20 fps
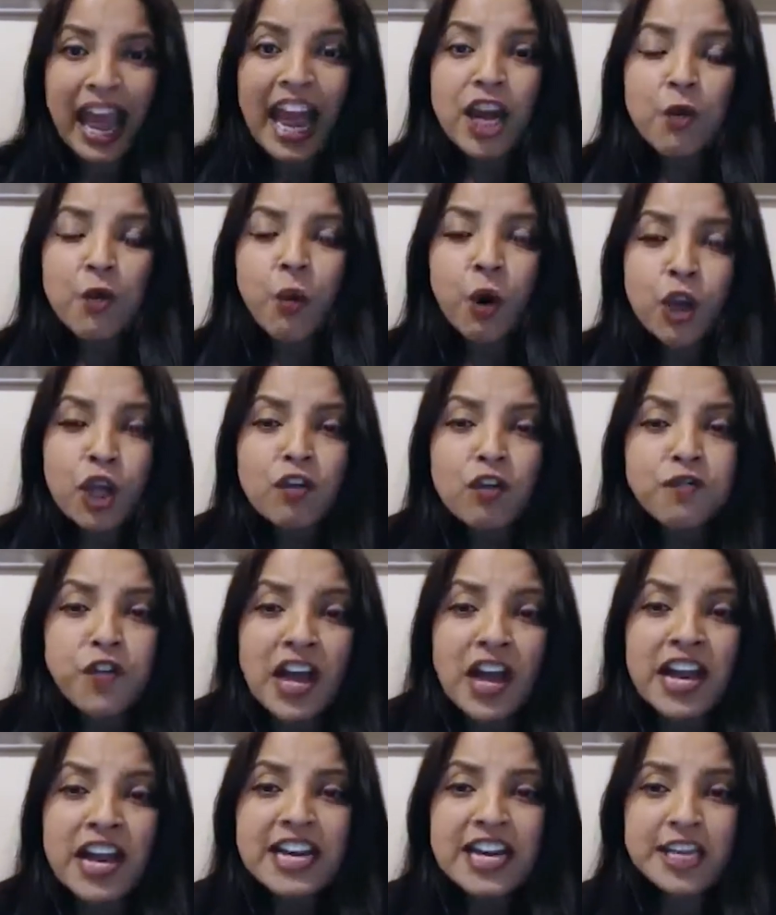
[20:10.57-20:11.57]
And what you'll
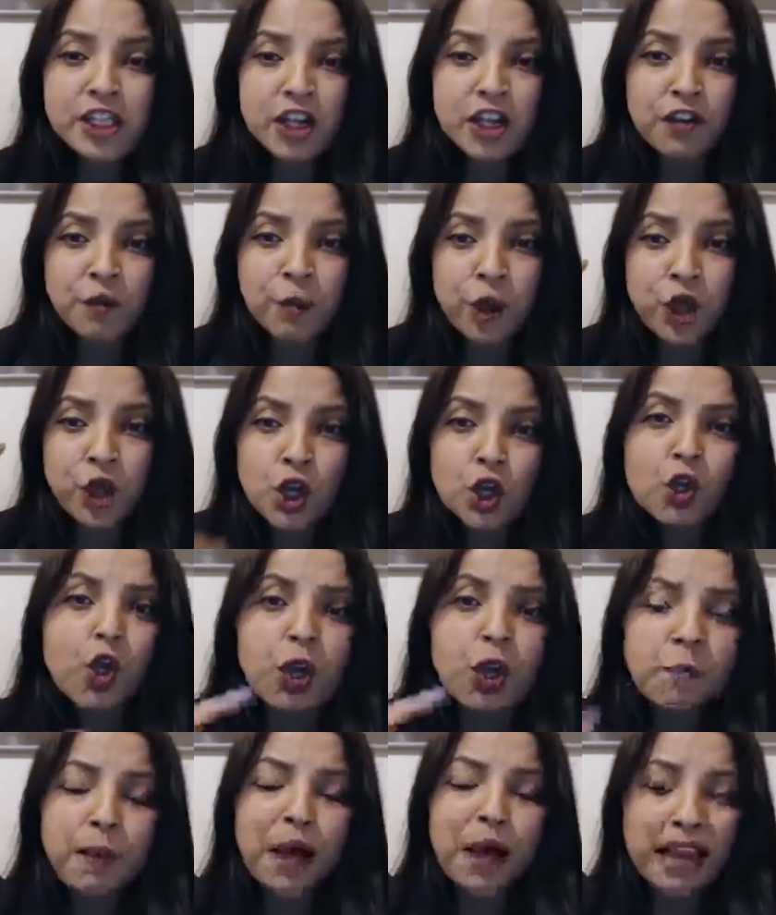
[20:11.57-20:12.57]
find is, it's when you
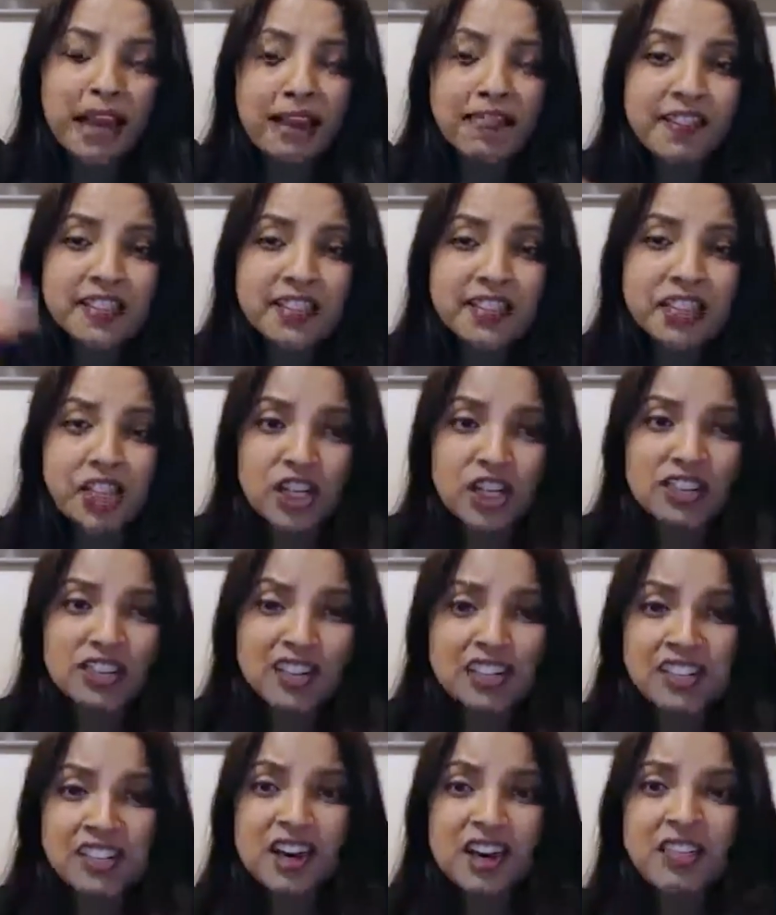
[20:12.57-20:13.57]
look back at
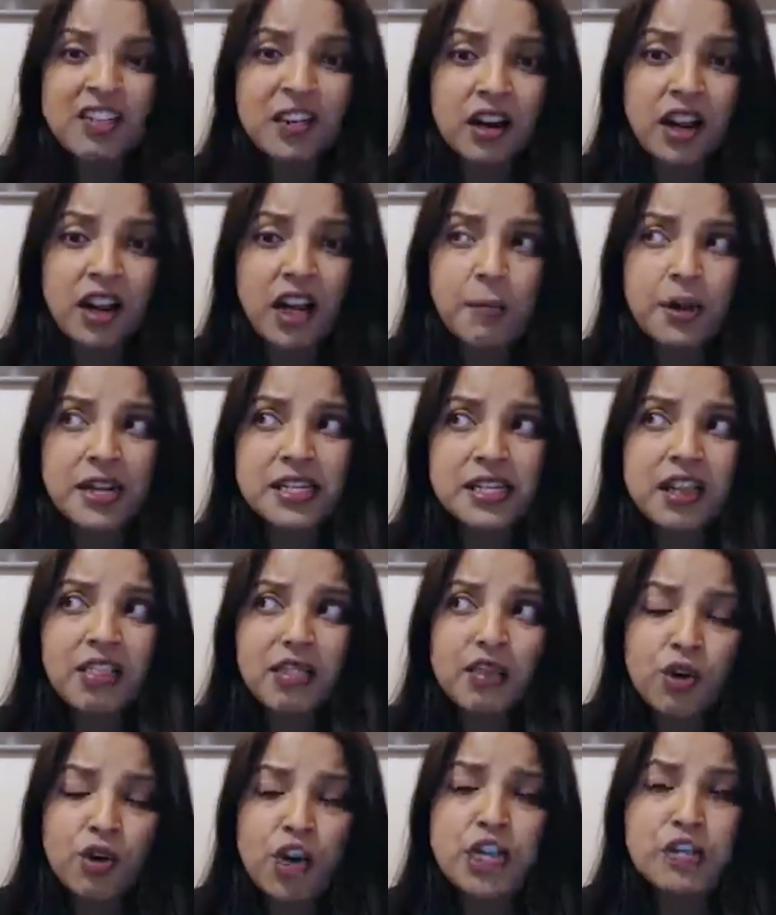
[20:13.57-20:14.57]
this current climate
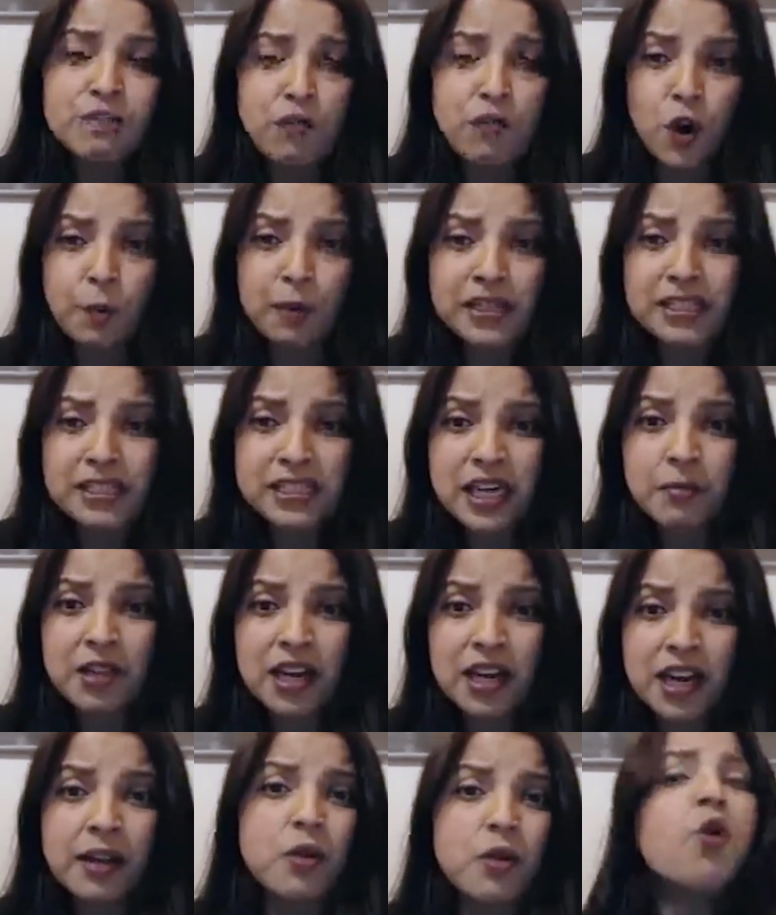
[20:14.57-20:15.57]
in 3 to 4 months time down
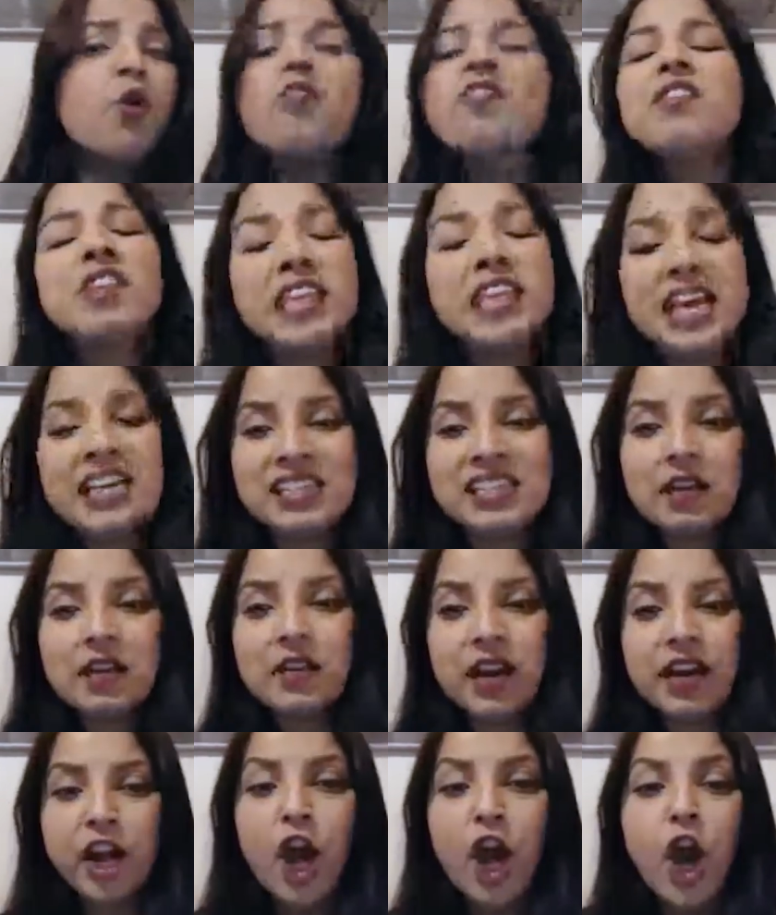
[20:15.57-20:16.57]
the line, or even years
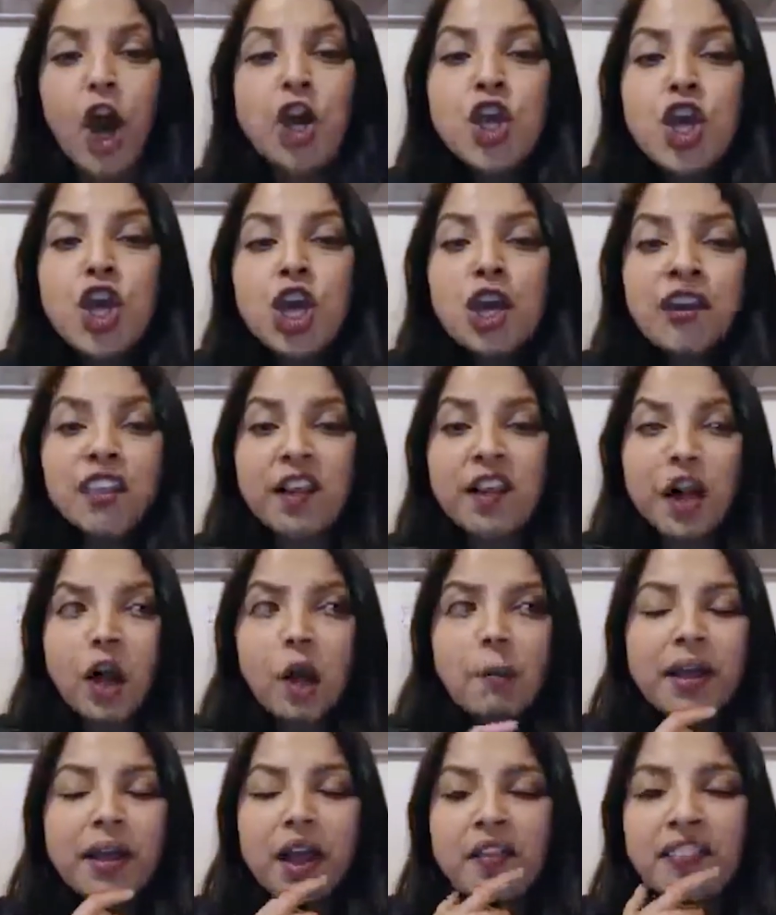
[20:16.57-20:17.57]
down the line, you're gonna think,
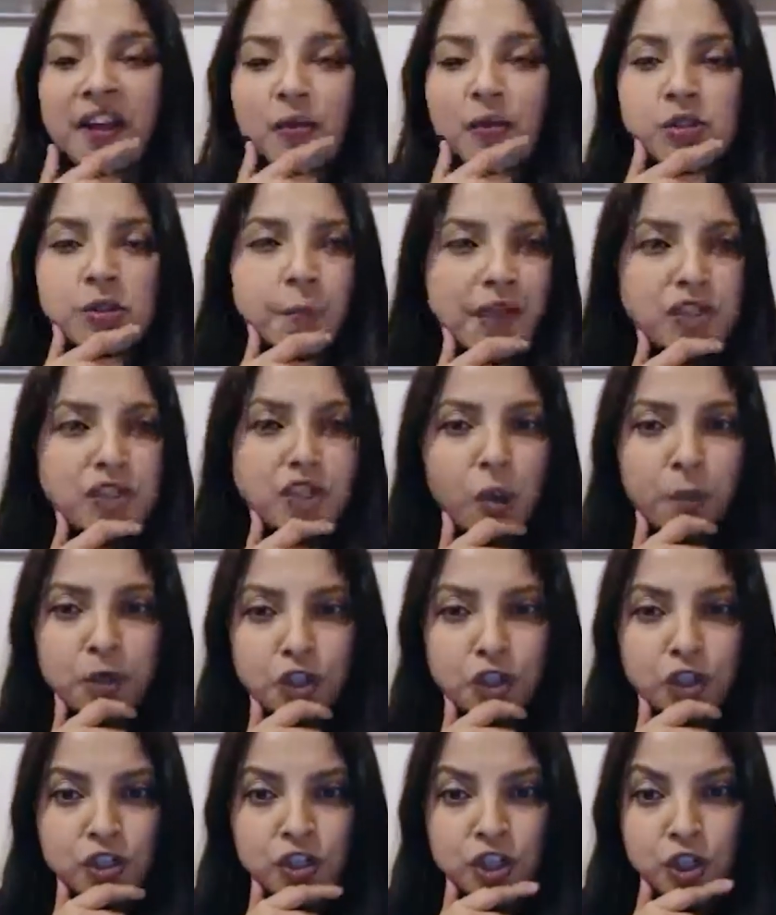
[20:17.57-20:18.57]
oh my God, that was the best
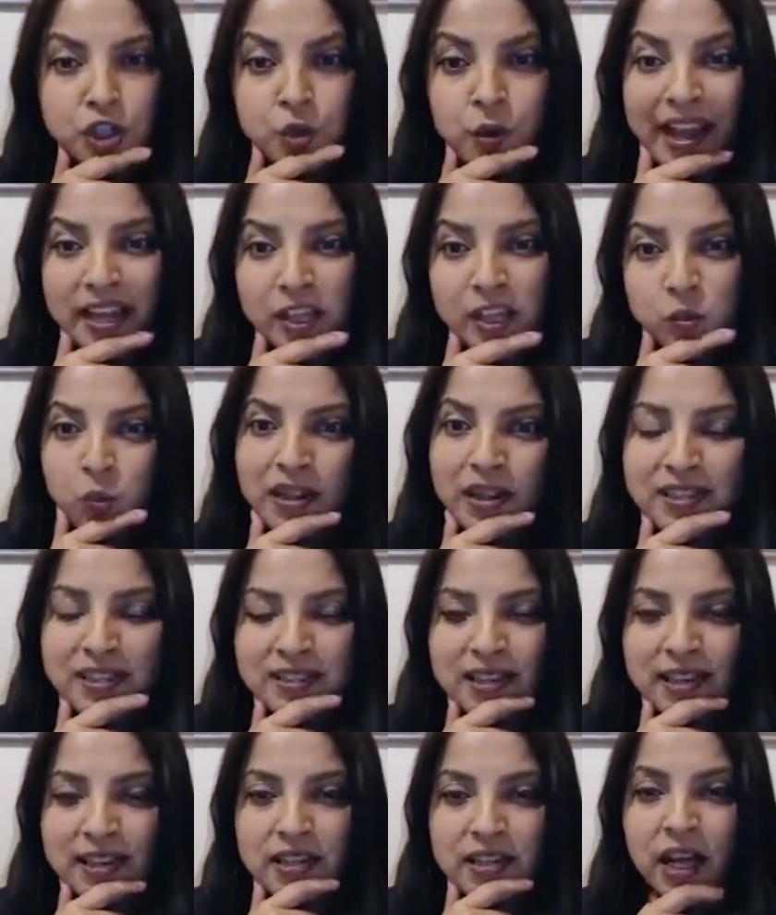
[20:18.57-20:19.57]
opportunity to do X, Y,
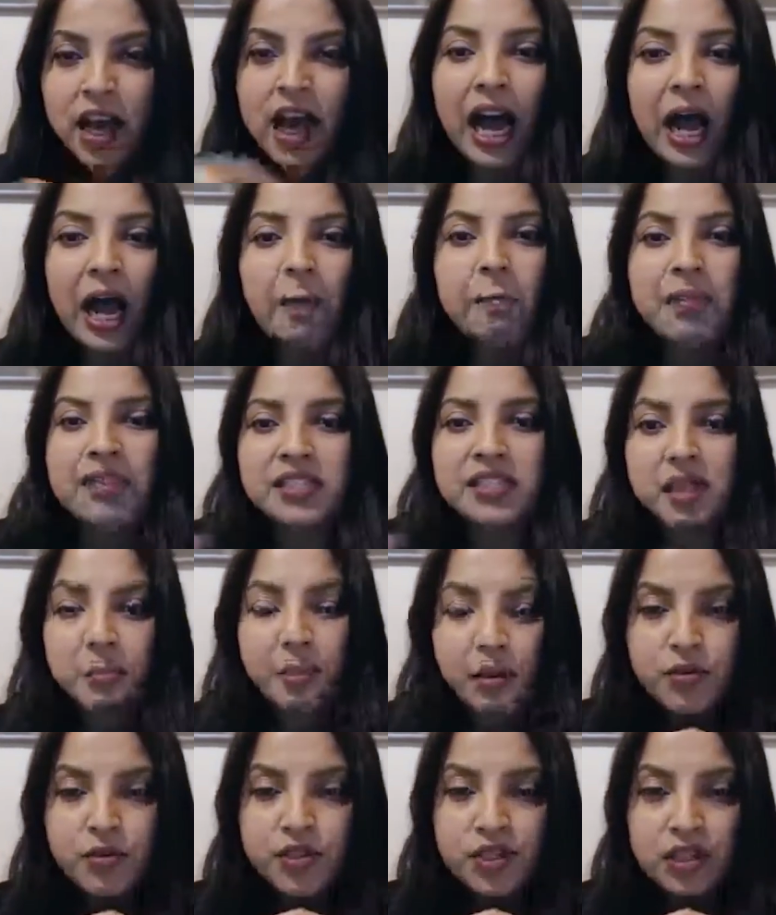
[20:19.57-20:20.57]
and Z. I missed the
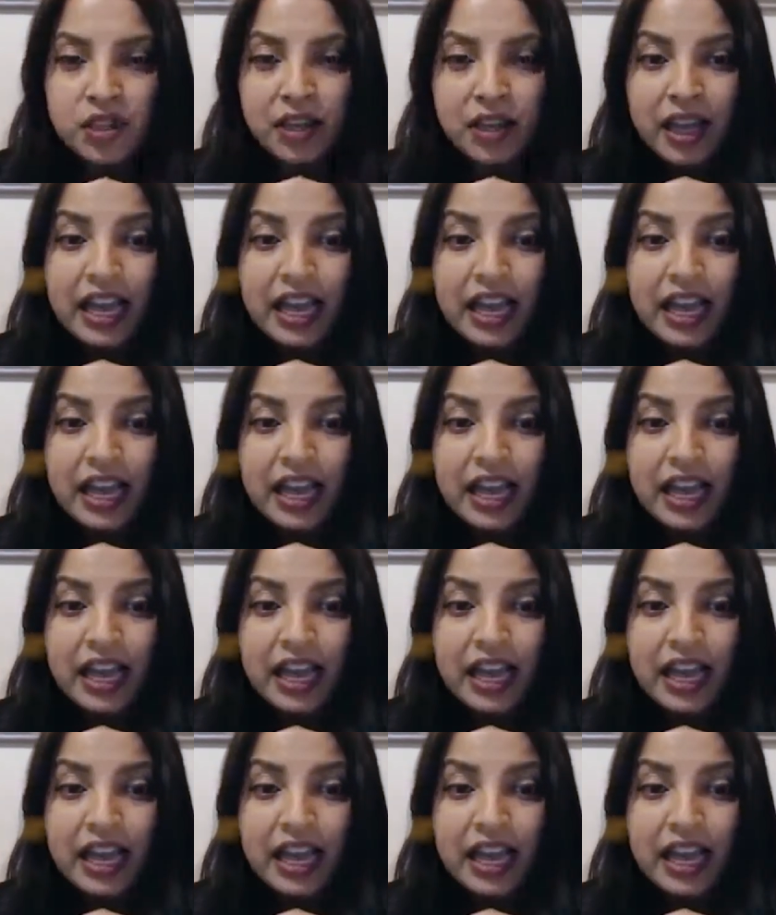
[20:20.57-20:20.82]
boat.